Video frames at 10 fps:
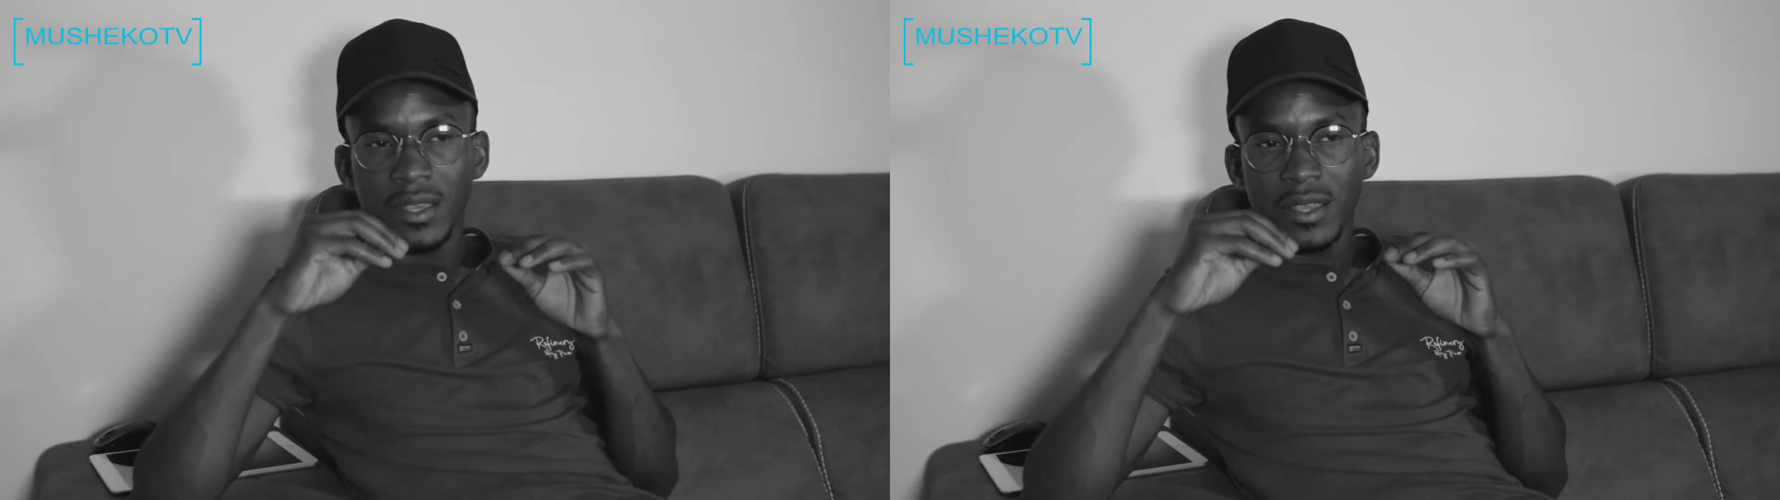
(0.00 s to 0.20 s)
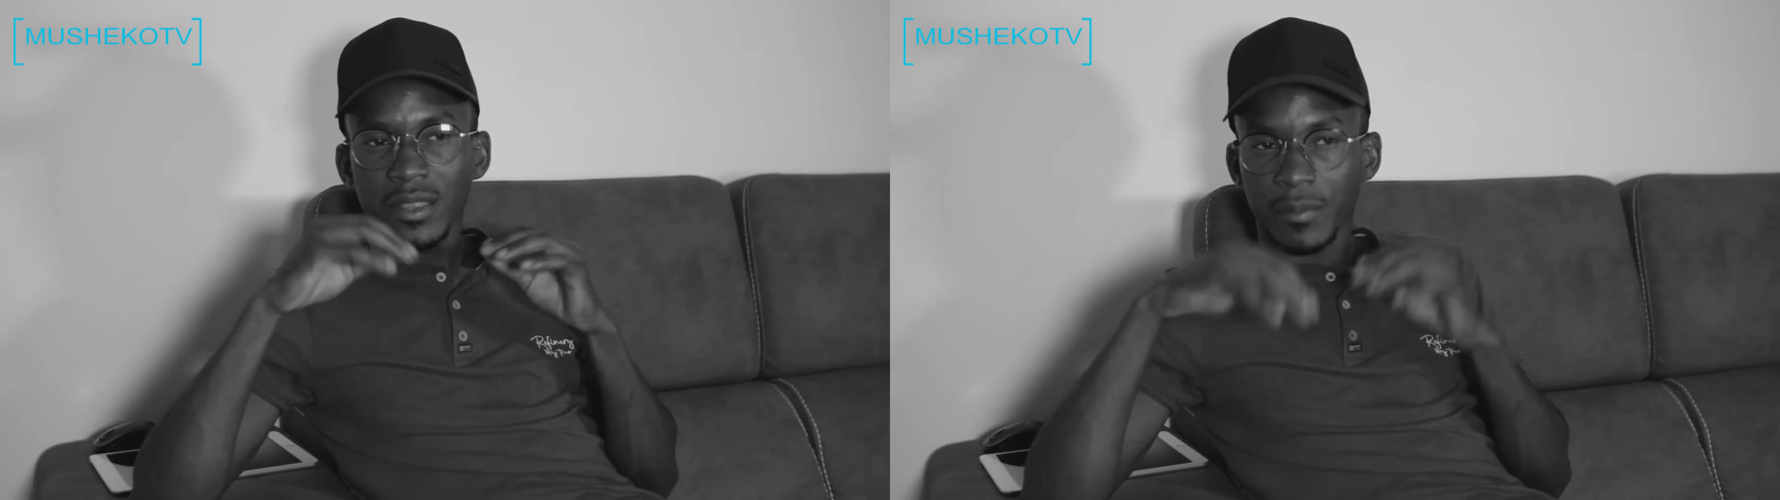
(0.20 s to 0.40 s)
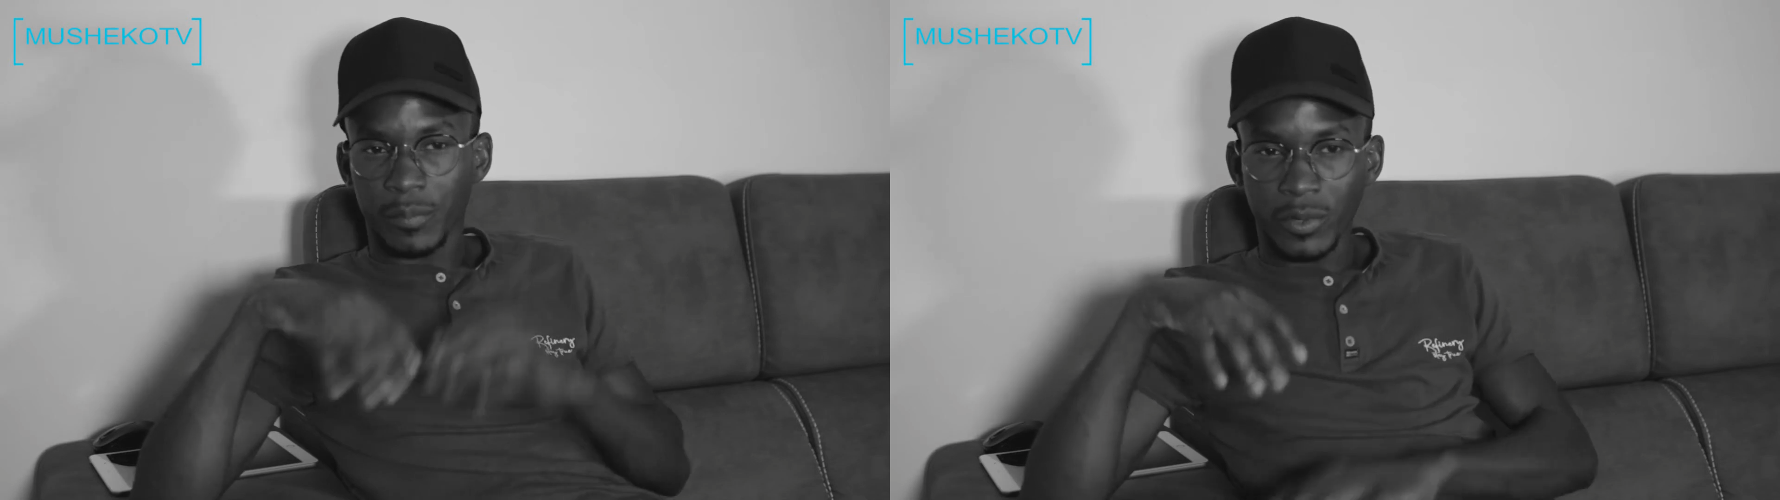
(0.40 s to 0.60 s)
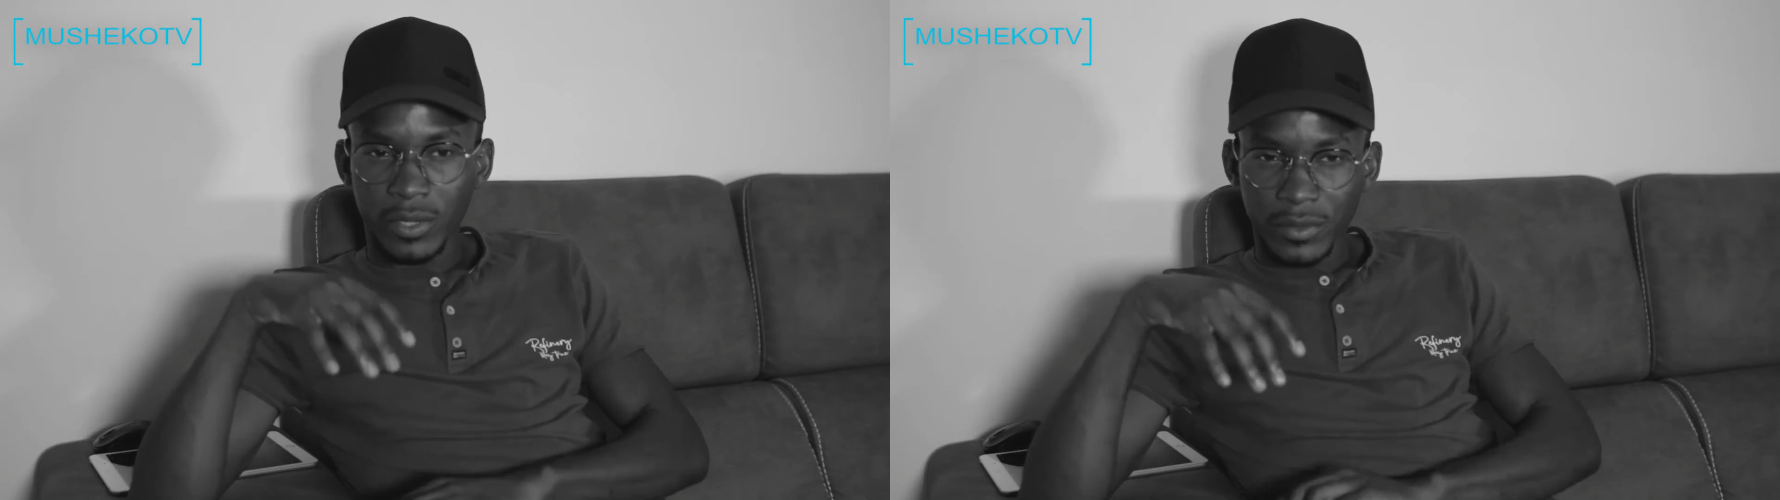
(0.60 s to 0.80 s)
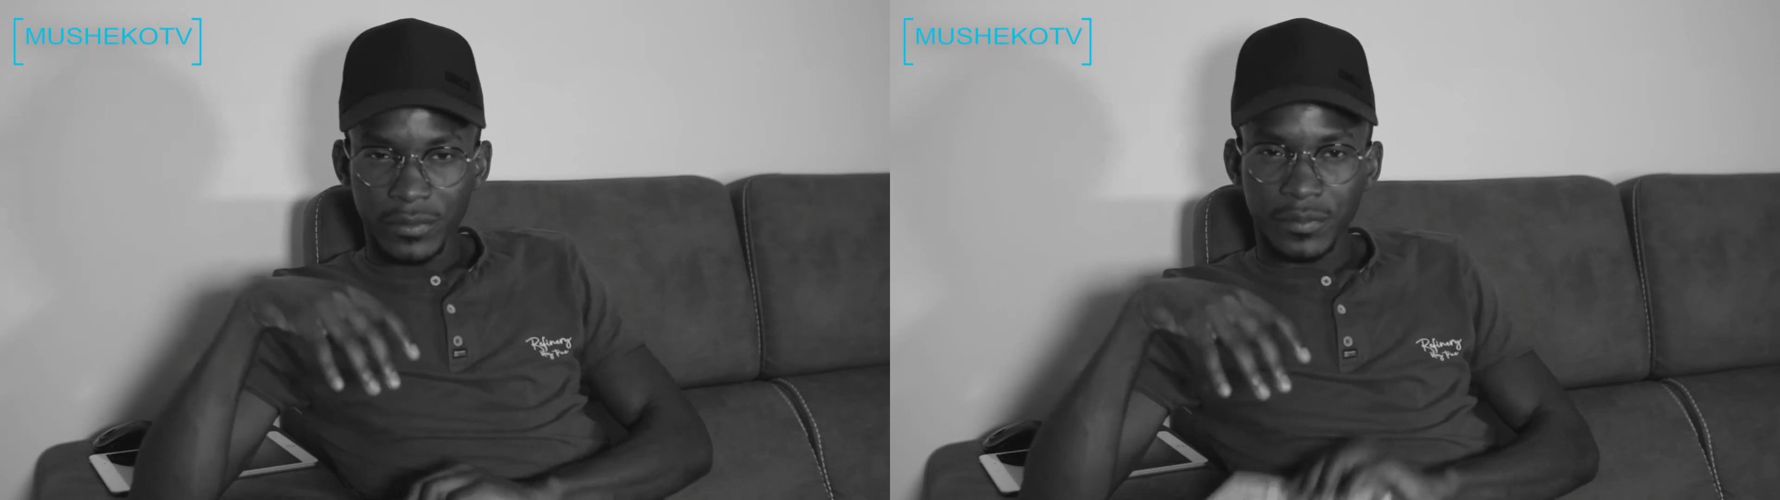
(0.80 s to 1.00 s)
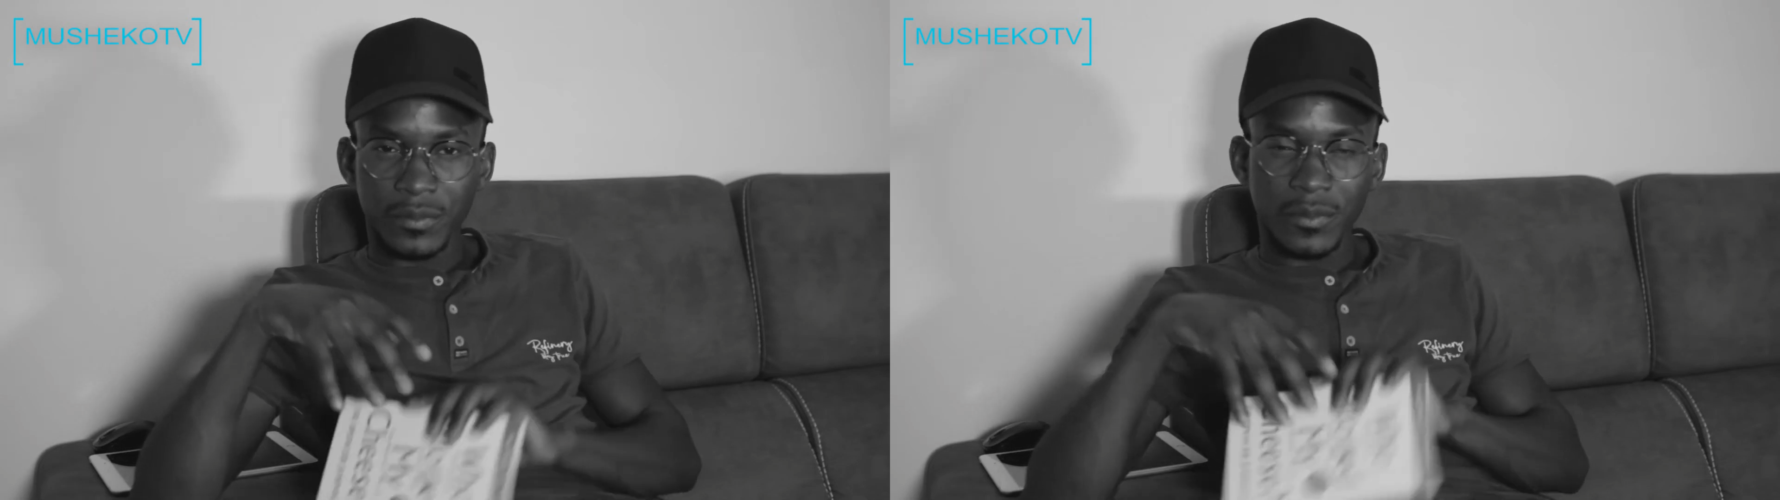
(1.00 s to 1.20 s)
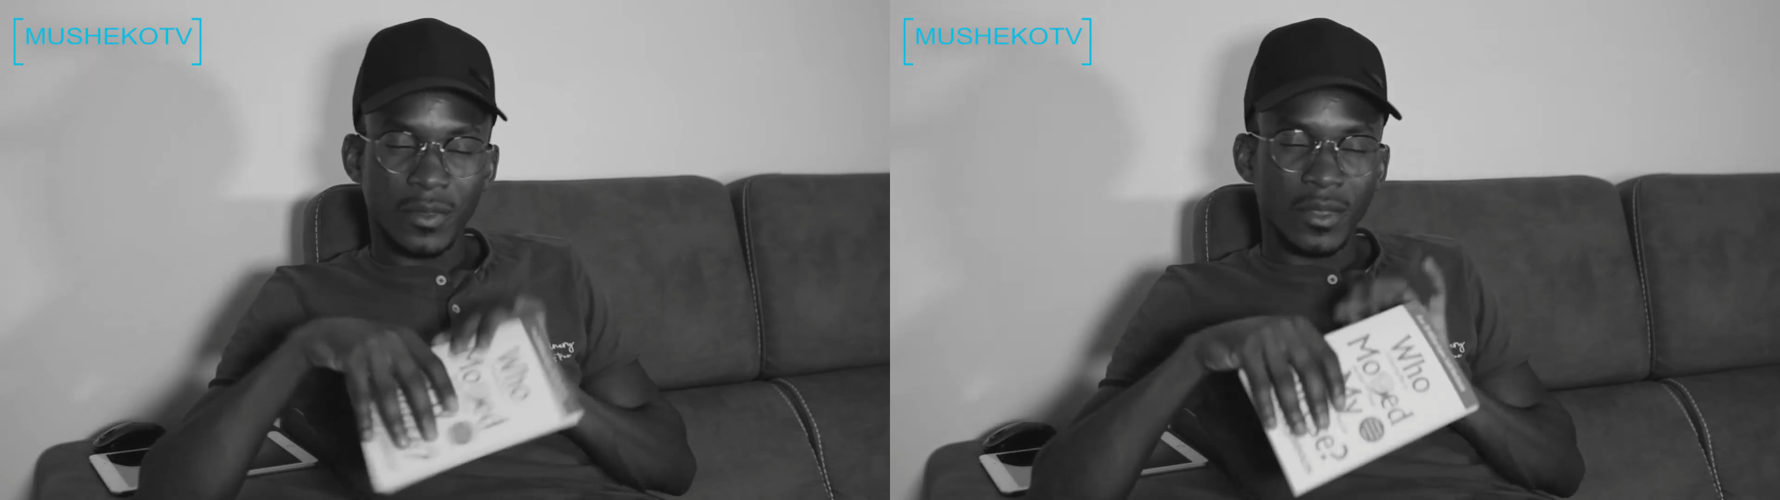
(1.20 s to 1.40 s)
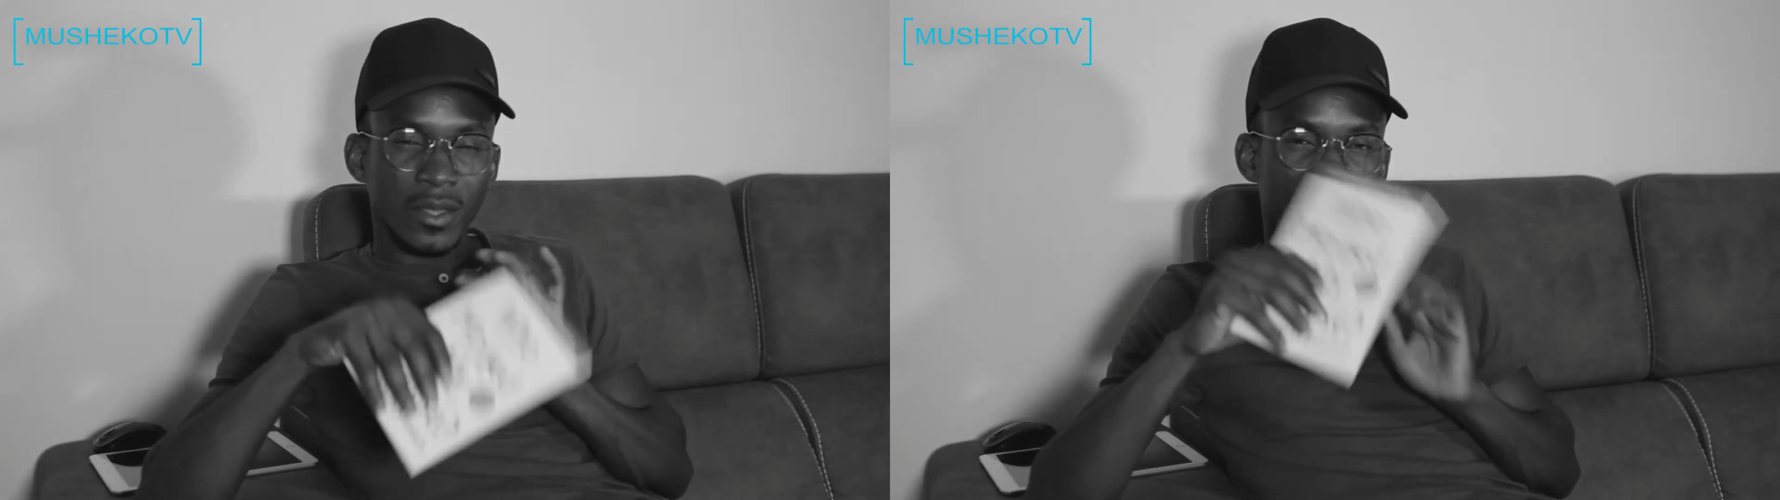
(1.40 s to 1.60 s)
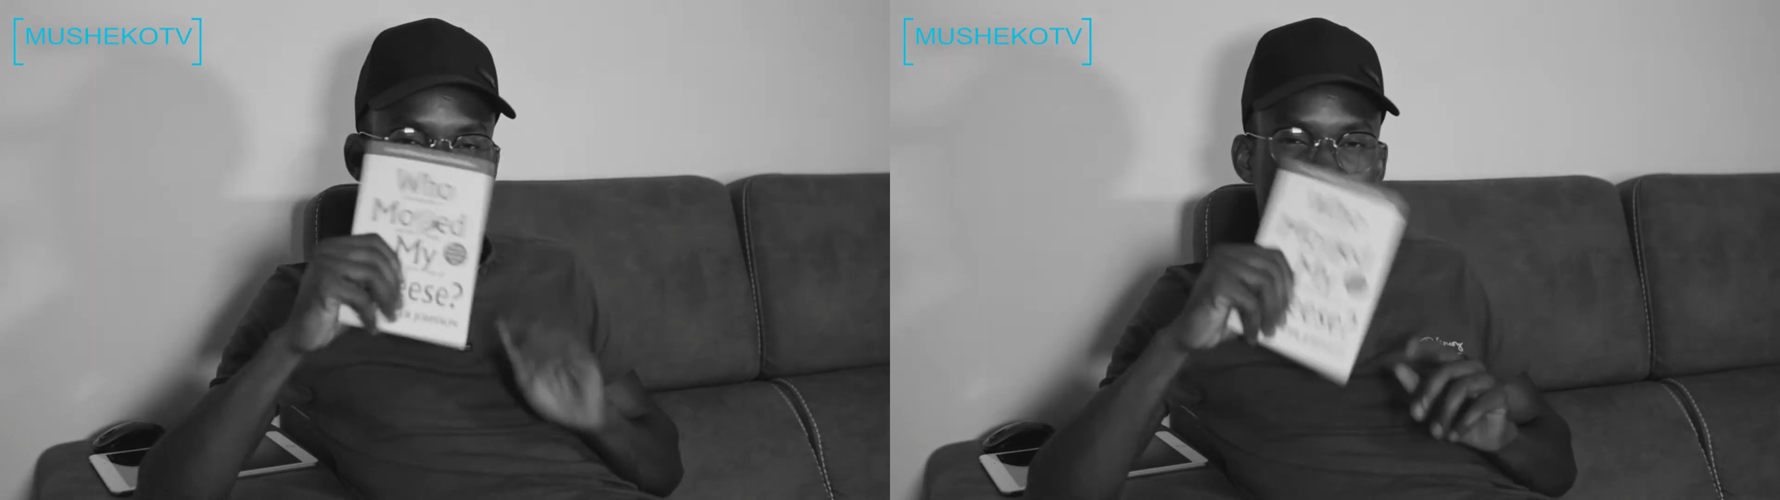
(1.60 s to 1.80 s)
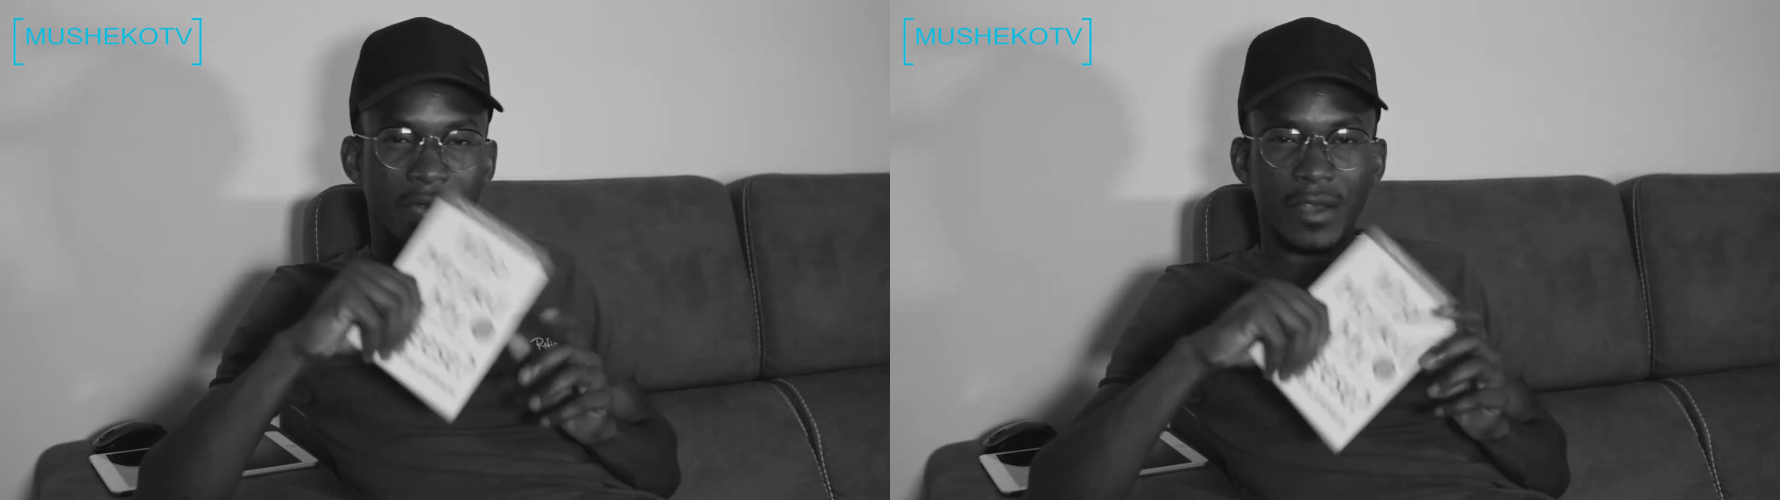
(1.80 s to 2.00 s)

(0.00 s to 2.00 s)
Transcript: In the book, there